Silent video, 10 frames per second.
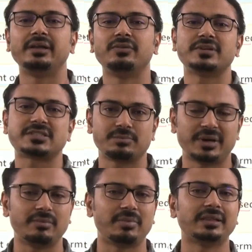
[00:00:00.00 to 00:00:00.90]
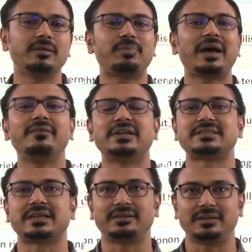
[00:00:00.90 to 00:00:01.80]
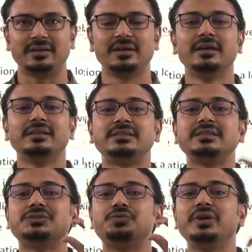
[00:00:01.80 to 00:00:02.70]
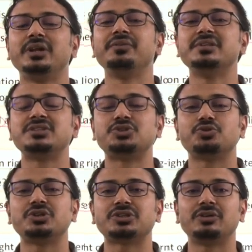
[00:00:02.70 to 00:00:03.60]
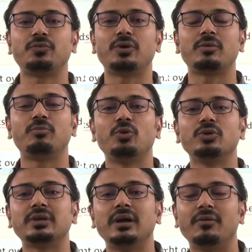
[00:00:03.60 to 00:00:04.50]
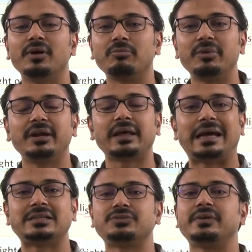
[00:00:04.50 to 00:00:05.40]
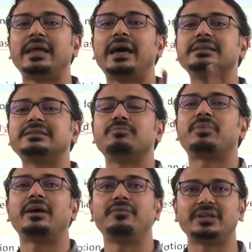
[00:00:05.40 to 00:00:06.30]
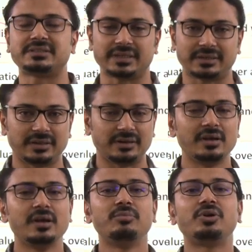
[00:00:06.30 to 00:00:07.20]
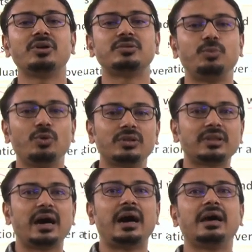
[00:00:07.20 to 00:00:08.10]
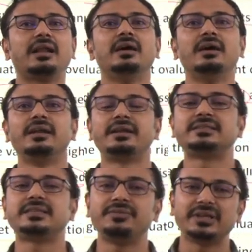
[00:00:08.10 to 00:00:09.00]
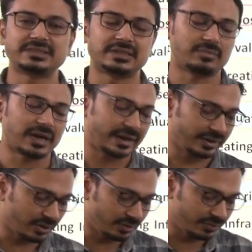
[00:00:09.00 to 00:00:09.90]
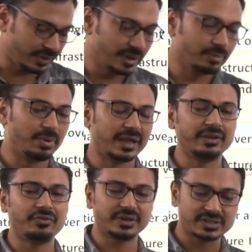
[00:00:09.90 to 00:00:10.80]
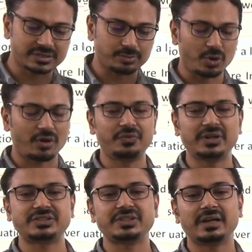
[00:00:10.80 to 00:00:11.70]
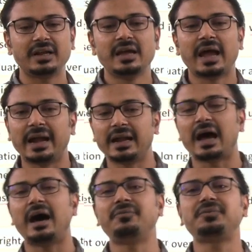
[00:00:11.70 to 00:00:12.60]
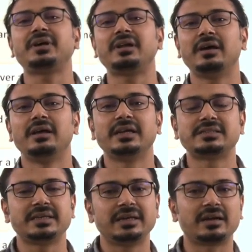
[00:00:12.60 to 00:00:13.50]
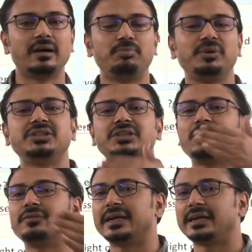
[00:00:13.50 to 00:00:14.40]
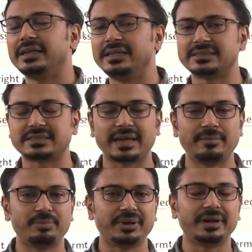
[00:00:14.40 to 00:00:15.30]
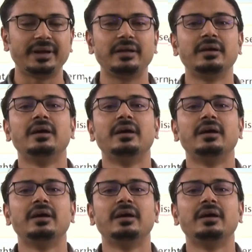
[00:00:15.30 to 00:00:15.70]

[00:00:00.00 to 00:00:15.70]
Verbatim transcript: investment by the private sector. This is win-win situation for both government as well as private sector, because both are receiving some kind of benefits, profits here, and after, let's say, completion of that lease time period,